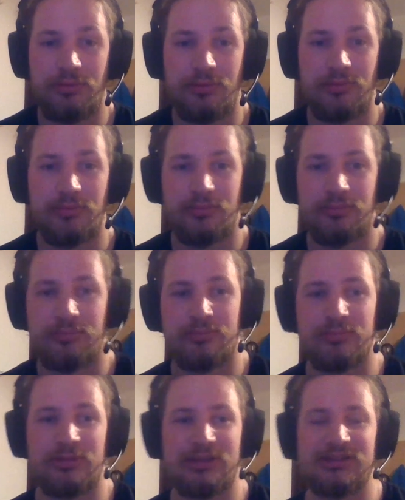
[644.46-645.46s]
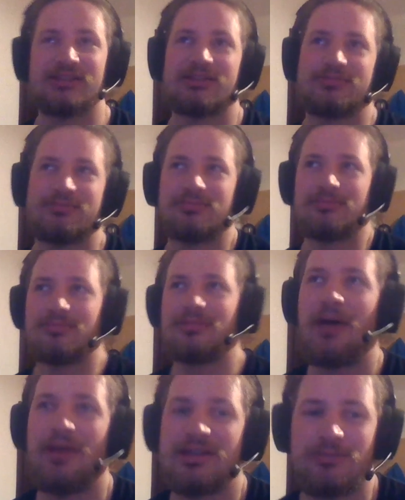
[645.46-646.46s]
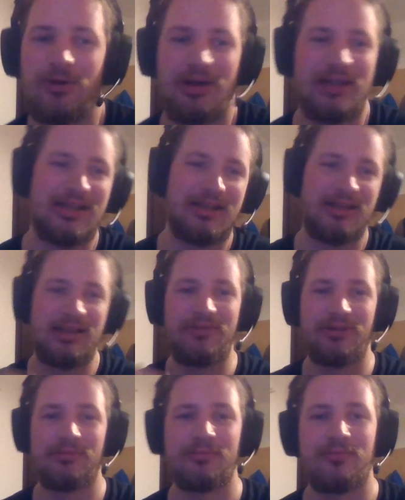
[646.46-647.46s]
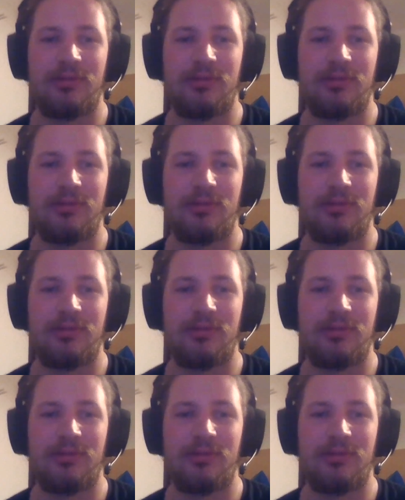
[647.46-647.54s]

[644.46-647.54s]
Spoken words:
to because it's more or less getting even.